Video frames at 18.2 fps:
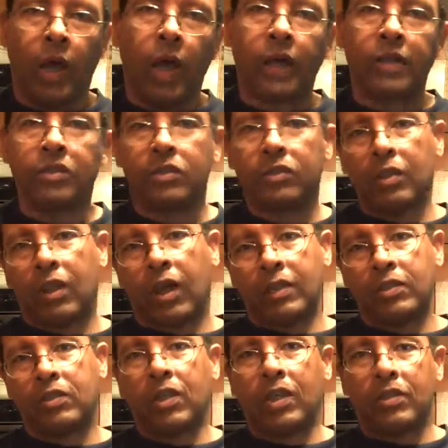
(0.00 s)
I
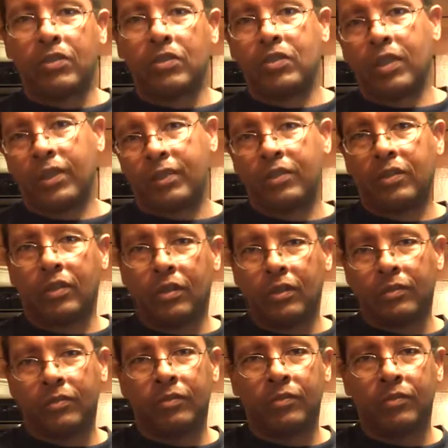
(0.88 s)
say stick
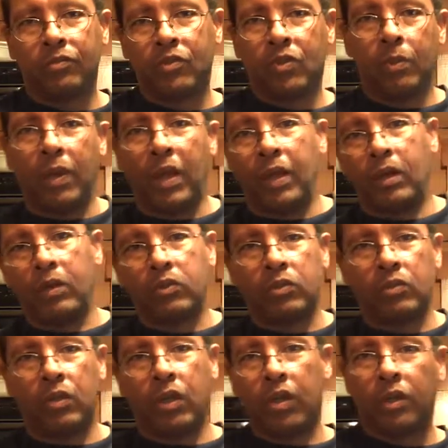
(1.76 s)
to
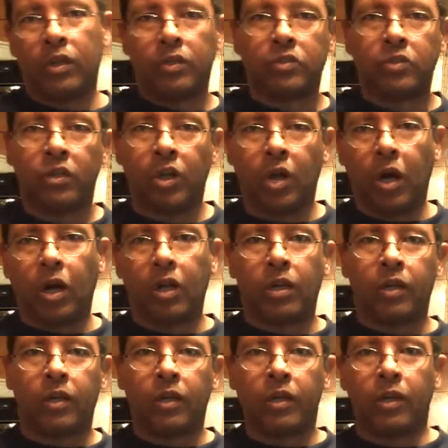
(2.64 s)
tomatoes and onions and
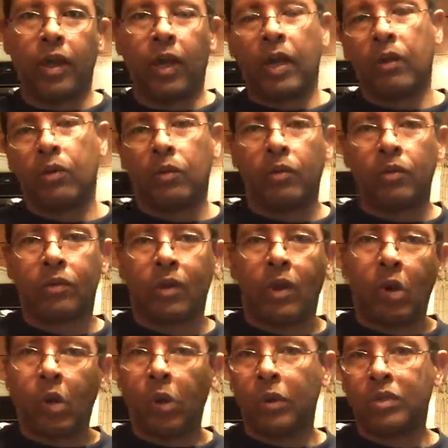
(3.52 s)
garlic. Again, we
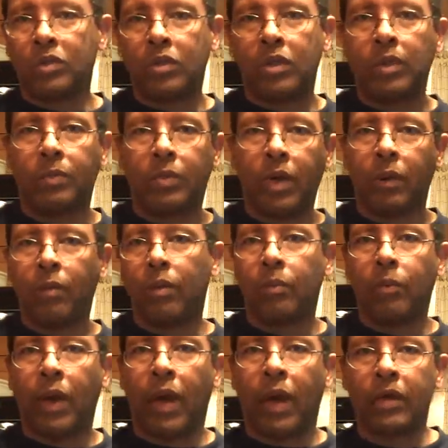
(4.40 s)
always keep
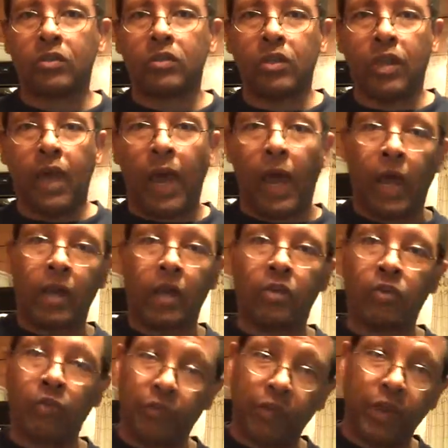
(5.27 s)
coming back to
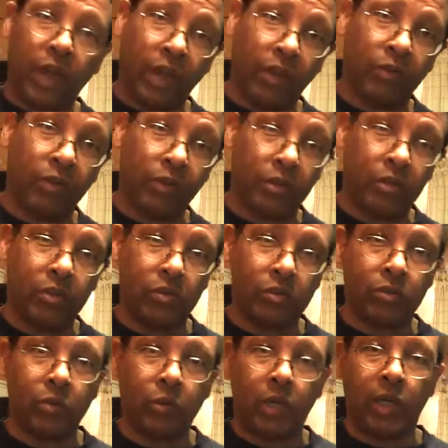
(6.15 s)
adding flavor to
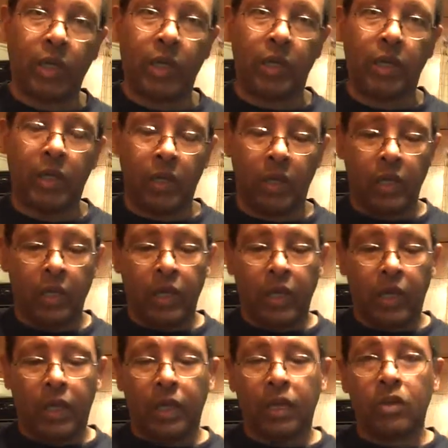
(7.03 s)
zucchini
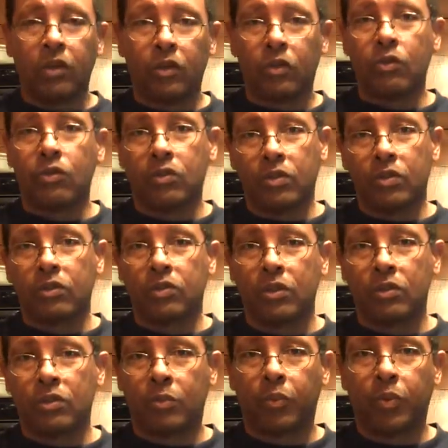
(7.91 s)
and use
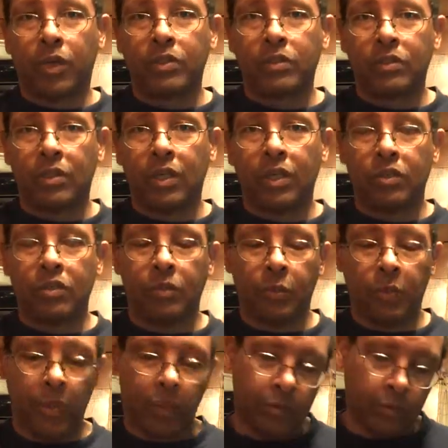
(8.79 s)
this as a
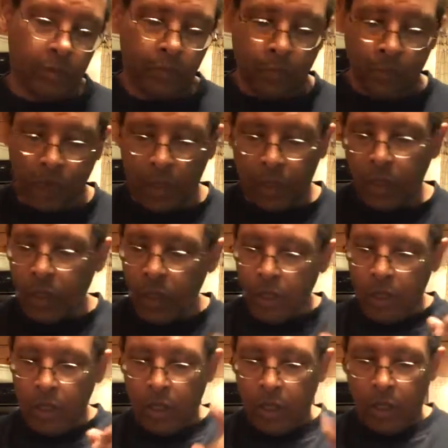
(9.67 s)
presentation piece.
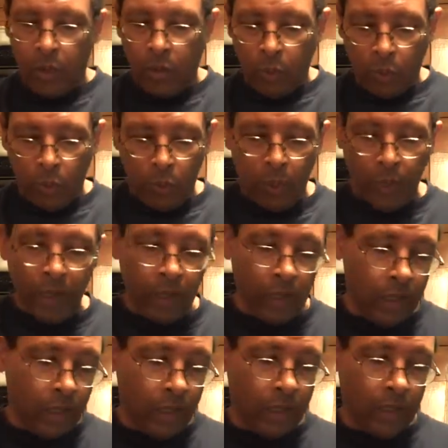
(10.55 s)

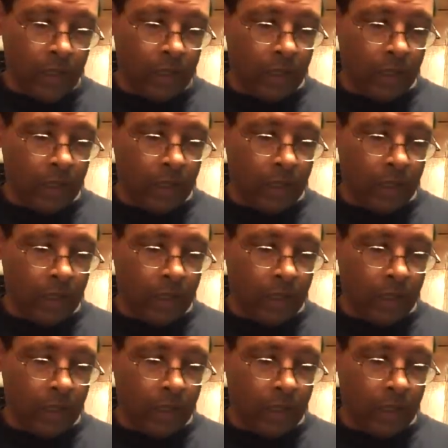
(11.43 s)
When